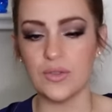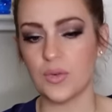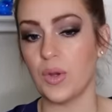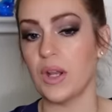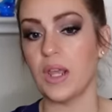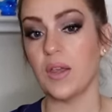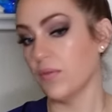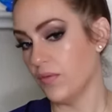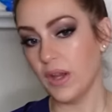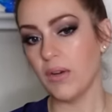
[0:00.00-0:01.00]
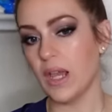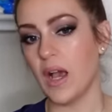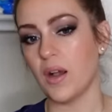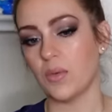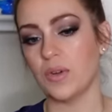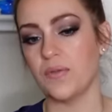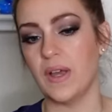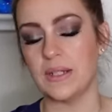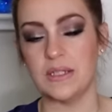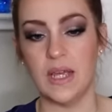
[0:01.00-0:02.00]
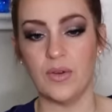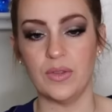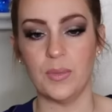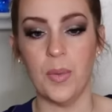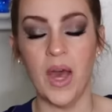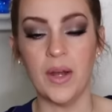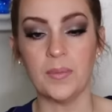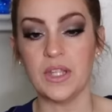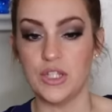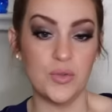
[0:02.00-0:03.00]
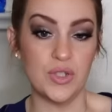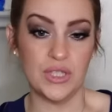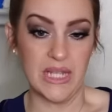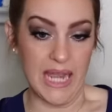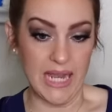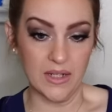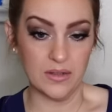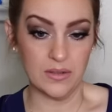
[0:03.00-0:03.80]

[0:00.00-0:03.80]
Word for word: creating a very awkward effect down at the bottom that you just can't